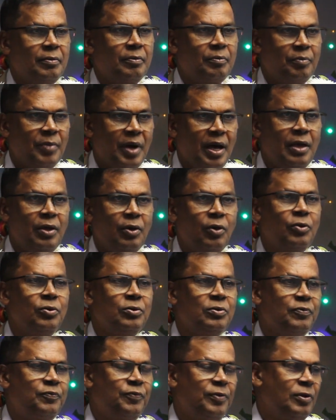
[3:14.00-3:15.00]
My
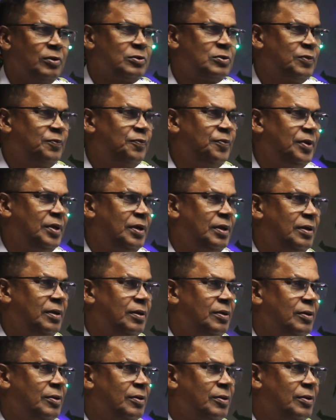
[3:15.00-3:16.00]
own philosophy
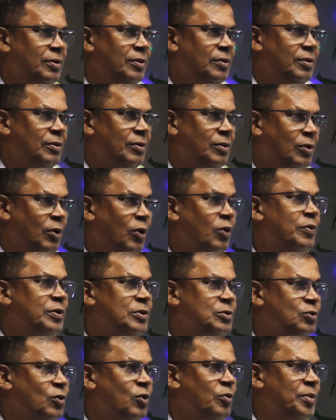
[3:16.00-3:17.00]
over
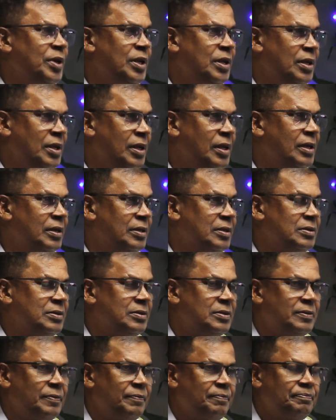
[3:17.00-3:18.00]
so many years